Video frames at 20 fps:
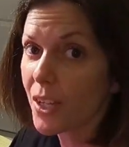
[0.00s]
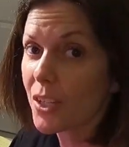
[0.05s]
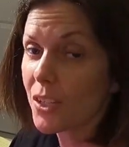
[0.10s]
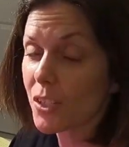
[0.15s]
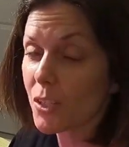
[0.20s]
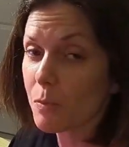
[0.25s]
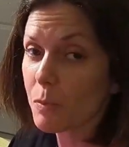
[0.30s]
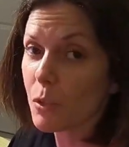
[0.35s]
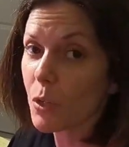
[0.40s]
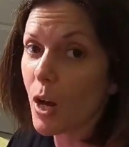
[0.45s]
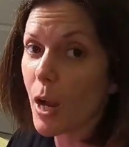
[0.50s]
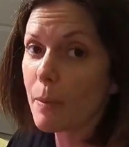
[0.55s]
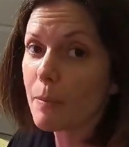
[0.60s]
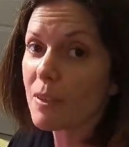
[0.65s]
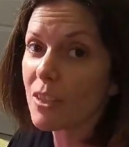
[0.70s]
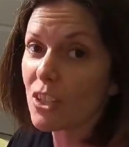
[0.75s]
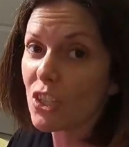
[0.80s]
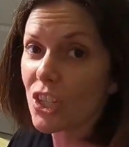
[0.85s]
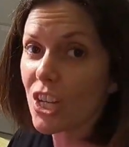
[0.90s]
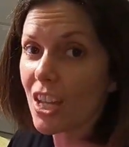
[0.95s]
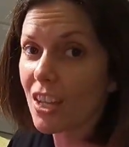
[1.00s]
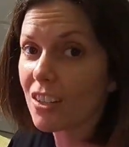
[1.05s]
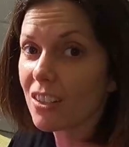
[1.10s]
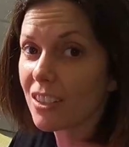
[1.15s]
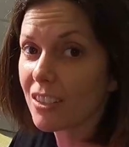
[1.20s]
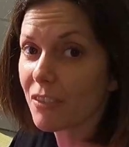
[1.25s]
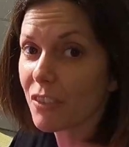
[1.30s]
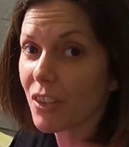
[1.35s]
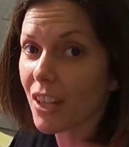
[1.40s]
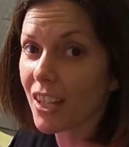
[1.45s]
Subscribe to the
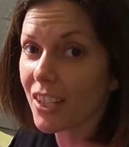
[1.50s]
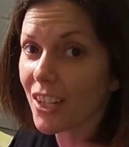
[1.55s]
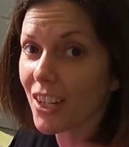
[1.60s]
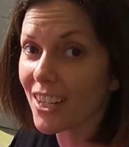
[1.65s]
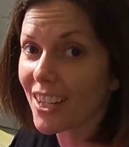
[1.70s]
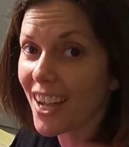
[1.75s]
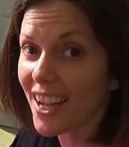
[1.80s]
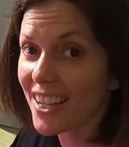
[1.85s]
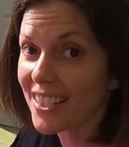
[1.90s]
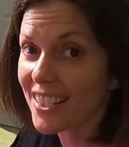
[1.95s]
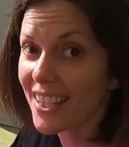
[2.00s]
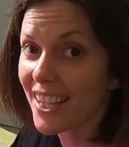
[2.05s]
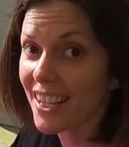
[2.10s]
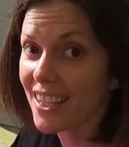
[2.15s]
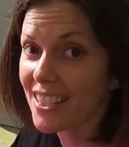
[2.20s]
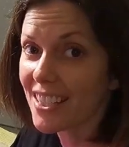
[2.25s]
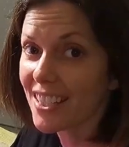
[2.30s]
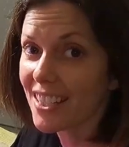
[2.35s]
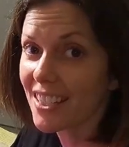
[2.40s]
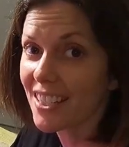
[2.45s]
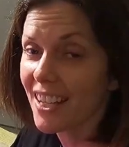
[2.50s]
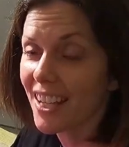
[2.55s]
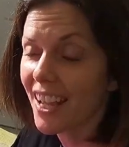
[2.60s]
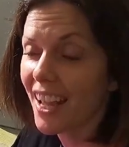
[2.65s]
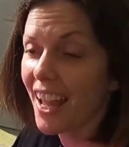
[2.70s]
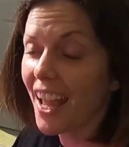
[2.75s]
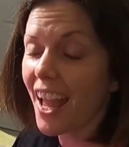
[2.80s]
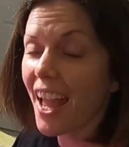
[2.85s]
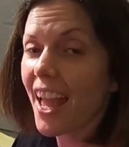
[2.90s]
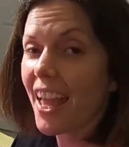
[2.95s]
channel if you like our content,
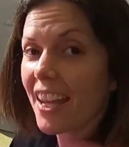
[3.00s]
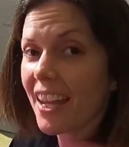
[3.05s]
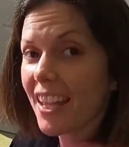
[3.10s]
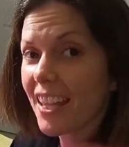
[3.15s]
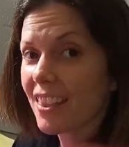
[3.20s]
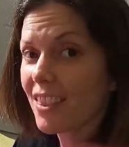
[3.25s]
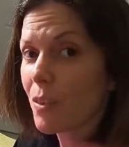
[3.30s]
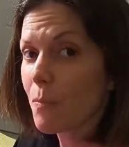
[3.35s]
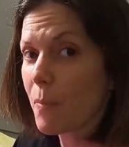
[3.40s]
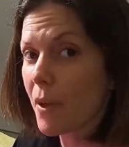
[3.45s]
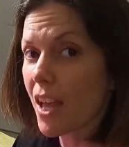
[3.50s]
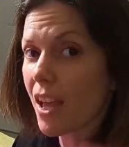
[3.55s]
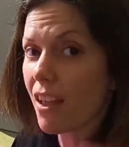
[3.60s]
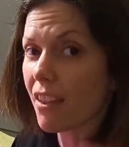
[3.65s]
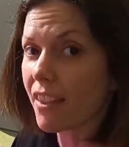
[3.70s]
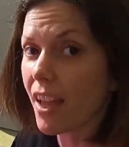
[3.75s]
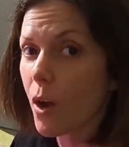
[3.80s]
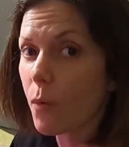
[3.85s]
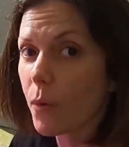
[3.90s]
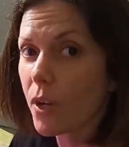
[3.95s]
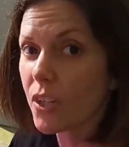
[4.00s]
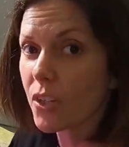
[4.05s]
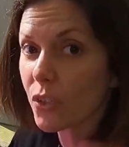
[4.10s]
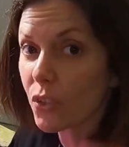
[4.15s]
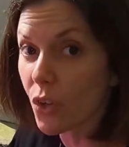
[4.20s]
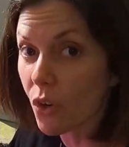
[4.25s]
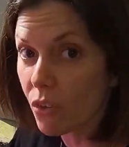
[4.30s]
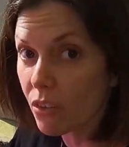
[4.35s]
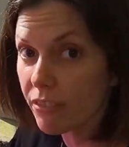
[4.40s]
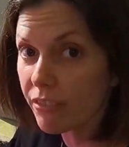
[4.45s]
and hit the bell. That way you're
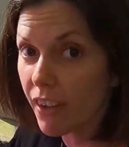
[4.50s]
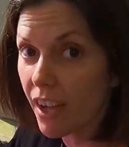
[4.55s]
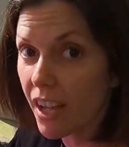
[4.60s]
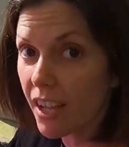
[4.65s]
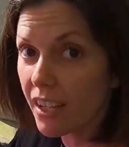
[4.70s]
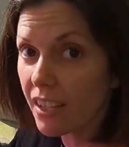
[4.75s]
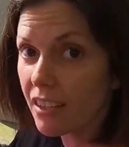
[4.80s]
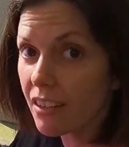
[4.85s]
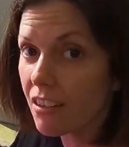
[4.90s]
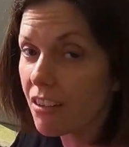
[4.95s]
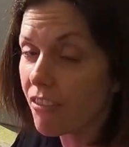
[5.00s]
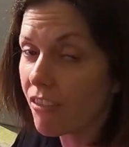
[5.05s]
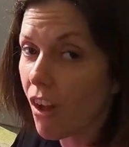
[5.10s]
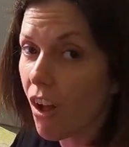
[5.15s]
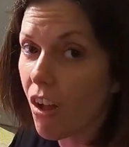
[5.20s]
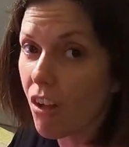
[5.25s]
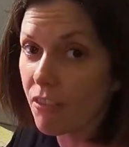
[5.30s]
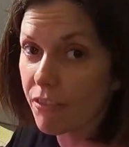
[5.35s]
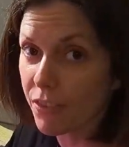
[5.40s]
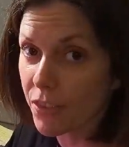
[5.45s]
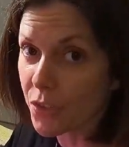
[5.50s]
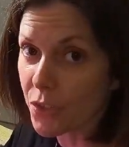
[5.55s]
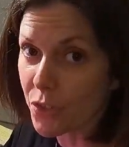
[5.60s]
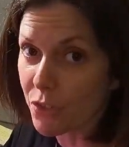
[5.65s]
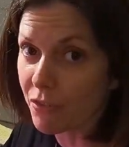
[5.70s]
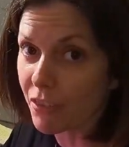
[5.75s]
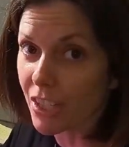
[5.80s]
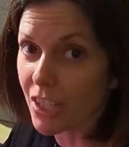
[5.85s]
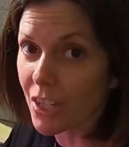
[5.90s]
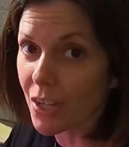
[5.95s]
notified of all
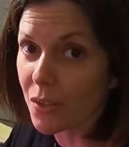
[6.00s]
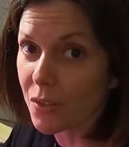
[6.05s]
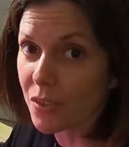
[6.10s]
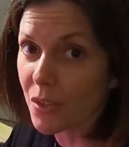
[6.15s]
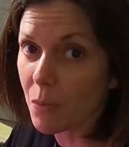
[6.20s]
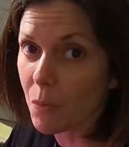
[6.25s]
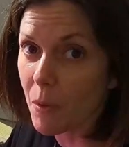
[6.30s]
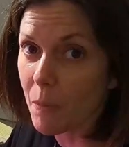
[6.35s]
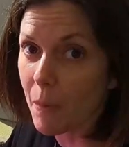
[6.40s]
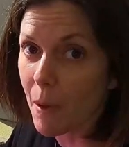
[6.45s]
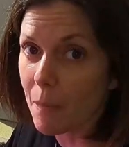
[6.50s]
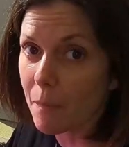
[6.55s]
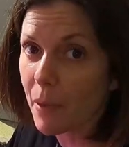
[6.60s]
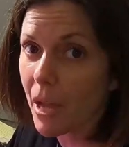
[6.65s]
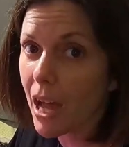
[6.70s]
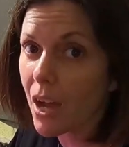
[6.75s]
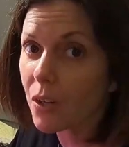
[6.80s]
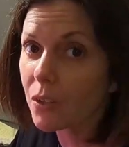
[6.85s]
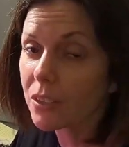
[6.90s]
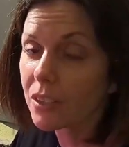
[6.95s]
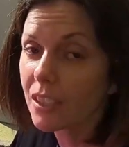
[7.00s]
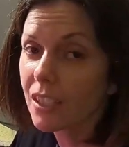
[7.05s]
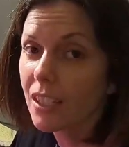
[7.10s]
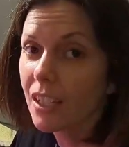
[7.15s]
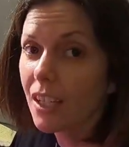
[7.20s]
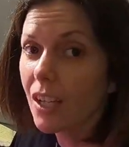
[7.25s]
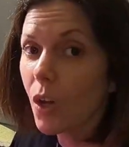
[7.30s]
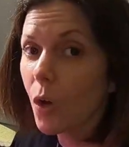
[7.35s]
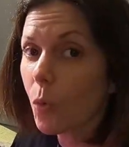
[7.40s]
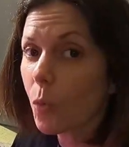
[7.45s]
future videos that we pump out.
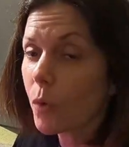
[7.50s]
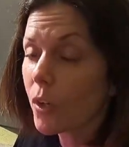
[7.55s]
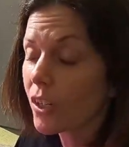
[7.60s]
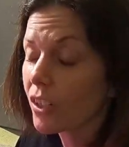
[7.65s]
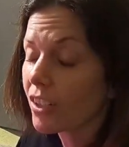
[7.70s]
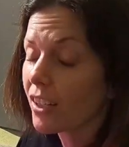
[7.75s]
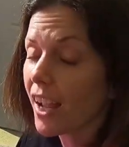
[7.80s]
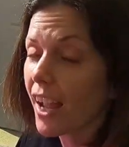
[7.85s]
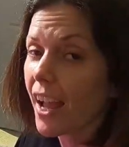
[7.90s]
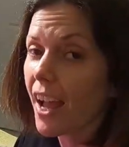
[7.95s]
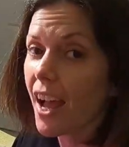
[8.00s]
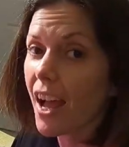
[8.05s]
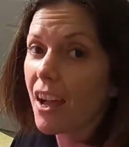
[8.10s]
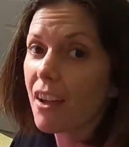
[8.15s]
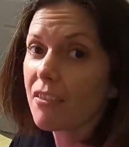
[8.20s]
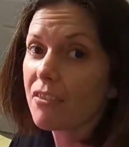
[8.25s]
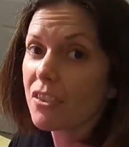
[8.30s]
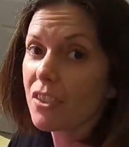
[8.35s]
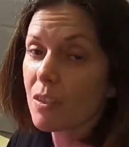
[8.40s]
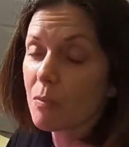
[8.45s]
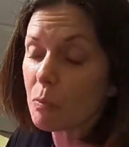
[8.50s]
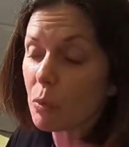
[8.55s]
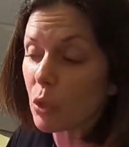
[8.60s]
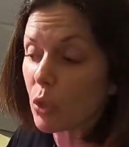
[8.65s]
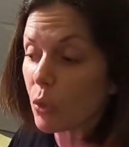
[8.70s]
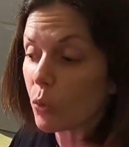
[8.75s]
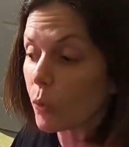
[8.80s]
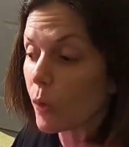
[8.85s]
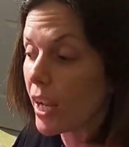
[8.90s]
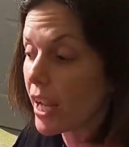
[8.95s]
We're gonna have some
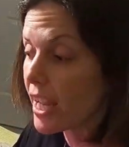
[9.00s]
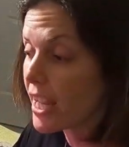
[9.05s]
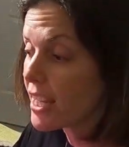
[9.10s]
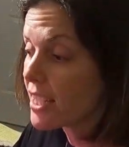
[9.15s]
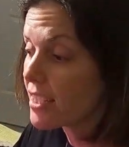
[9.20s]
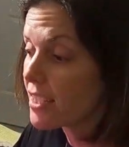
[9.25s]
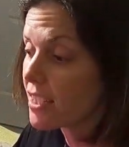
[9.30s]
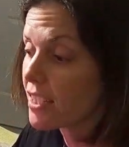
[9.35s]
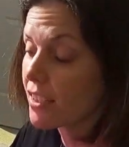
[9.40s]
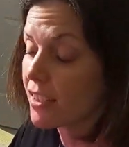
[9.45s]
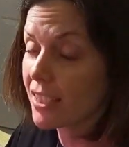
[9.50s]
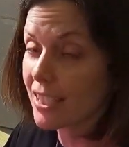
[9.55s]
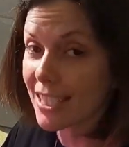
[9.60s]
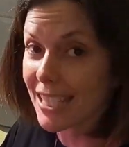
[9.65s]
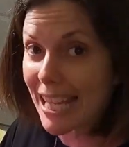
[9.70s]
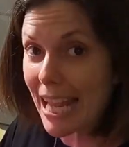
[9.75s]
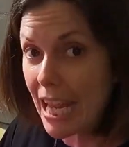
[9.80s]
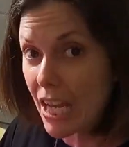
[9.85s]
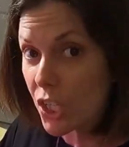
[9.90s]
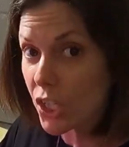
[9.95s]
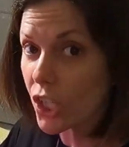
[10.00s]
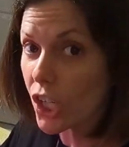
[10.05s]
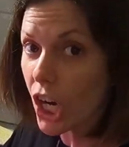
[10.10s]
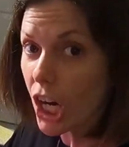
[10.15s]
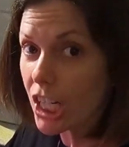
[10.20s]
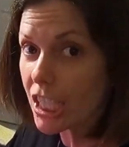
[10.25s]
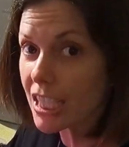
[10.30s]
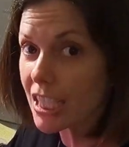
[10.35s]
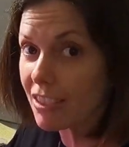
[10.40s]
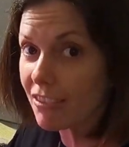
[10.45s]
great container
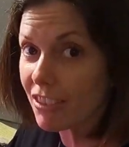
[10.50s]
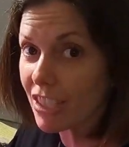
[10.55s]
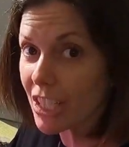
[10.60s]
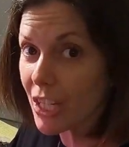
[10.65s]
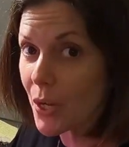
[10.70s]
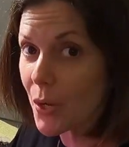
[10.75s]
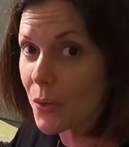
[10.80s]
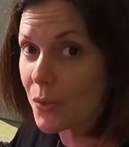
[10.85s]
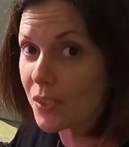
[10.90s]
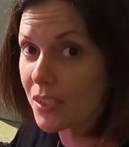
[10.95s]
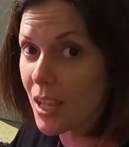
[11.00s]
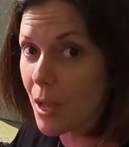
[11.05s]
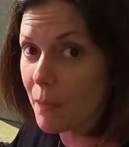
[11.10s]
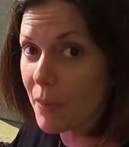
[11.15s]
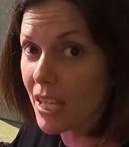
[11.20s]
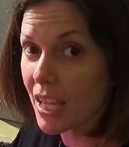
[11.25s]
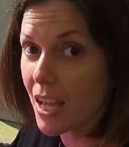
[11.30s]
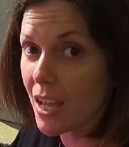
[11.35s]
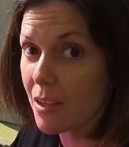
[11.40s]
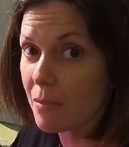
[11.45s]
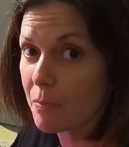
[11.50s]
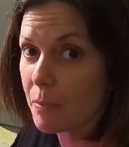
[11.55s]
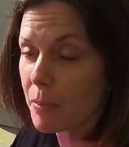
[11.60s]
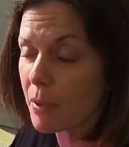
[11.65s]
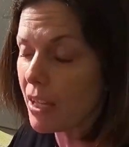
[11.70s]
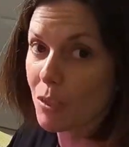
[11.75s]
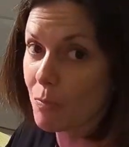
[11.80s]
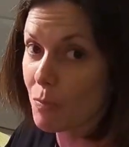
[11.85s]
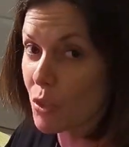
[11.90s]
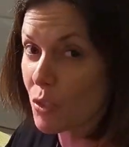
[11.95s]
gardening videos coming
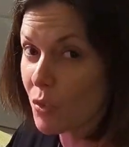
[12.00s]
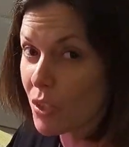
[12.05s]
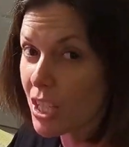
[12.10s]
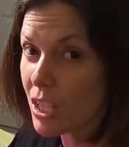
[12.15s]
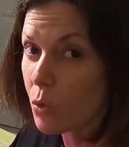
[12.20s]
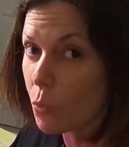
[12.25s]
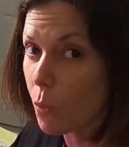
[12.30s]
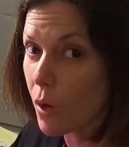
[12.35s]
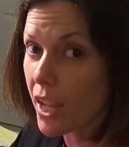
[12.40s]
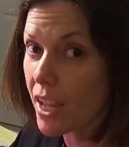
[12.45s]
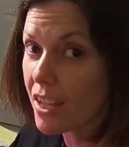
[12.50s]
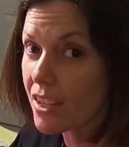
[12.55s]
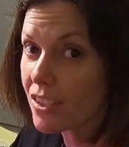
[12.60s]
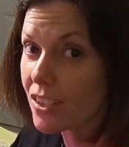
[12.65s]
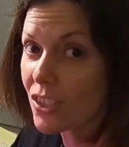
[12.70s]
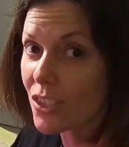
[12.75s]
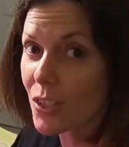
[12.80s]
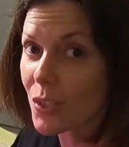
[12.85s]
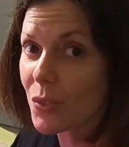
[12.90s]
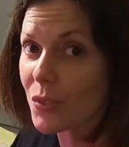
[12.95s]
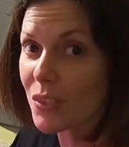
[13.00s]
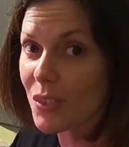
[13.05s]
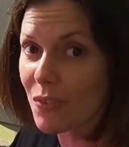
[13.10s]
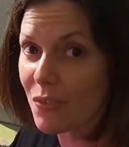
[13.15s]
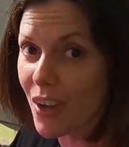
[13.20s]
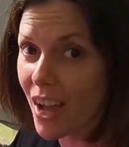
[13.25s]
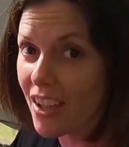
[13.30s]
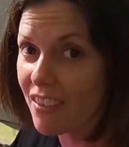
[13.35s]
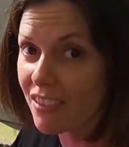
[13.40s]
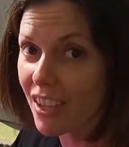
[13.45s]
up, some unique ways to use the
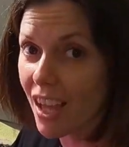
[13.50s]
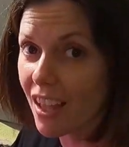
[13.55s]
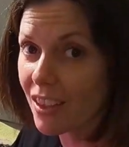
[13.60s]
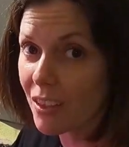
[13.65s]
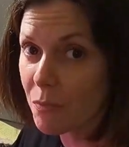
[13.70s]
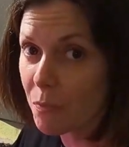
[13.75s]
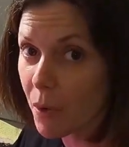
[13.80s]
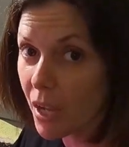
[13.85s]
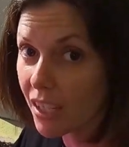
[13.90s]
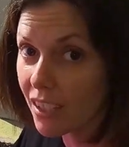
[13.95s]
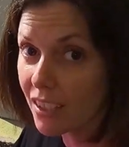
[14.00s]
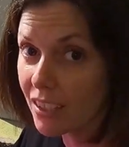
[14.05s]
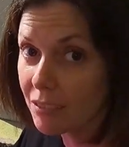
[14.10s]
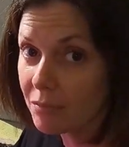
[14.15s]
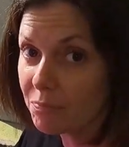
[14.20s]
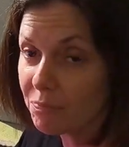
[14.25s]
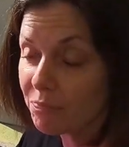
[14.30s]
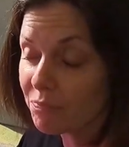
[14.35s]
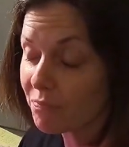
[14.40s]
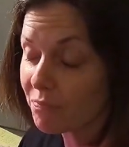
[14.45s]
5-gallon bucket,